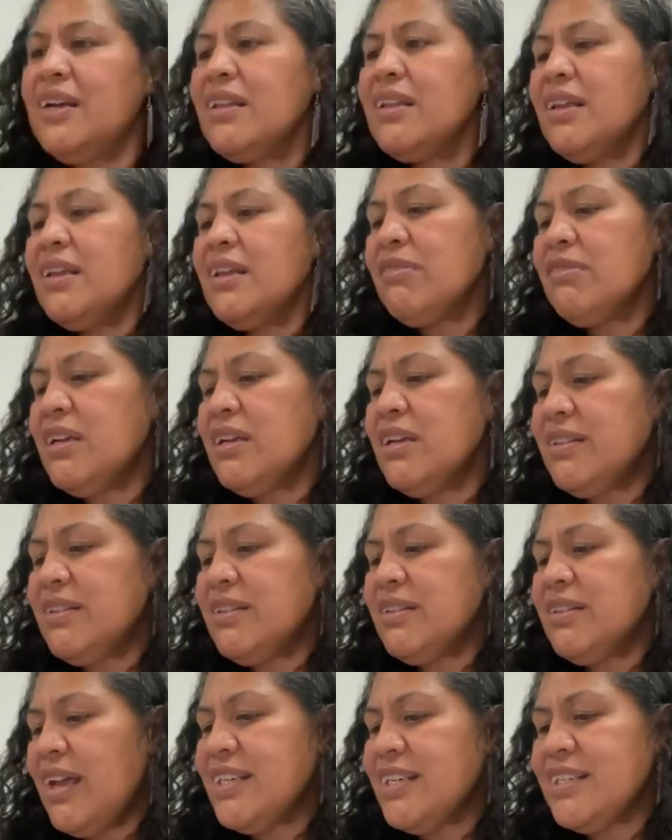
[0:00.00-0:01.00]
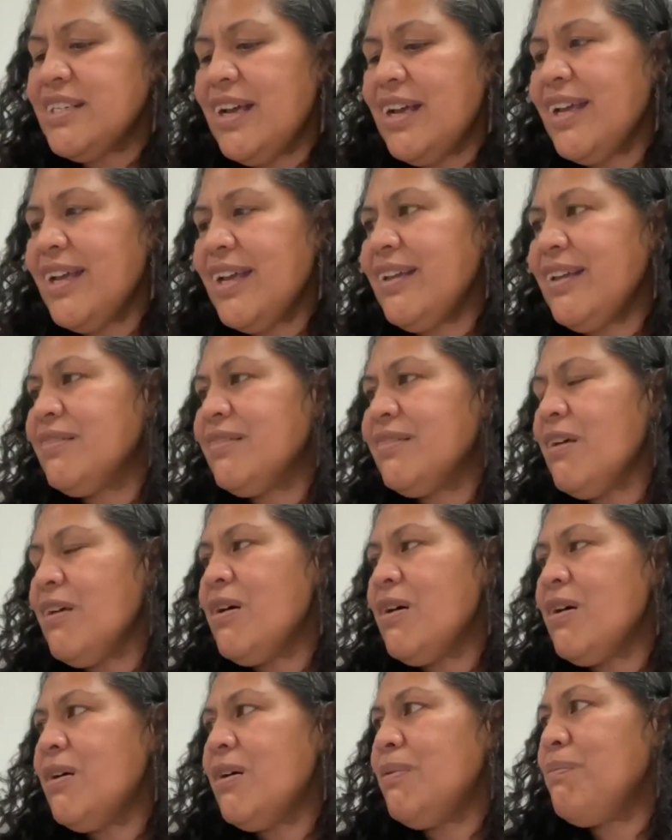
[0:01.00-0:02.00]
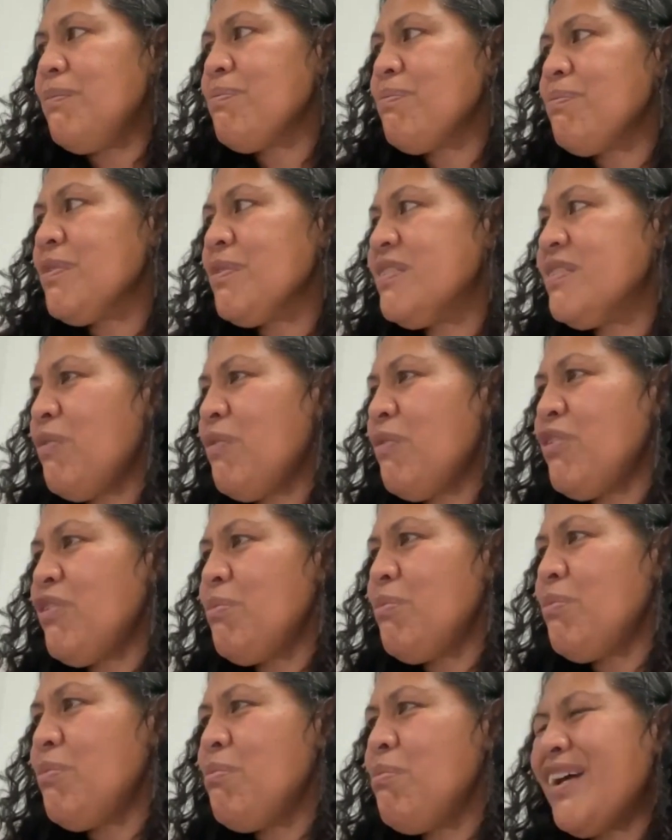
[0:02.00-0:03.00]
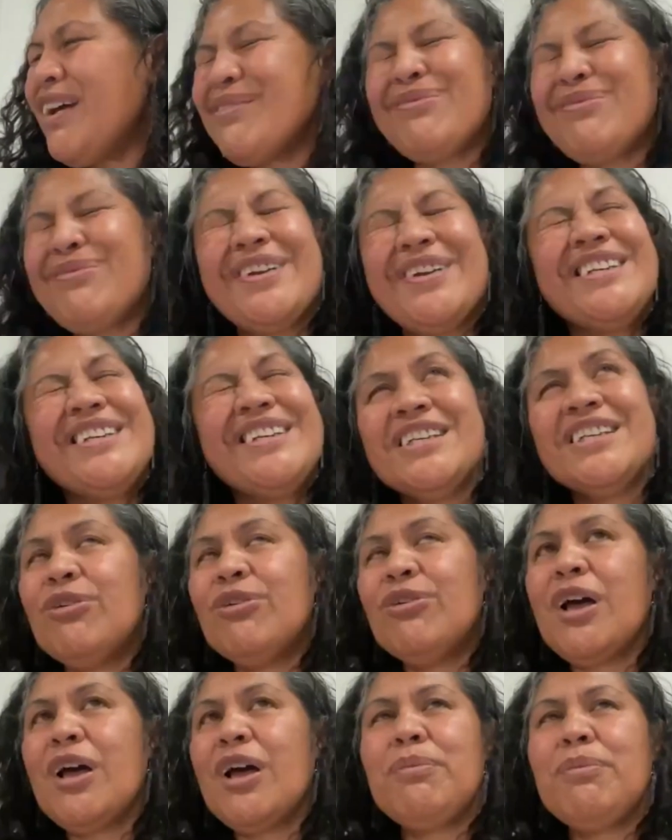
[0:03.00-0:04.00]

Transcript: Another area that I guess some of you might have read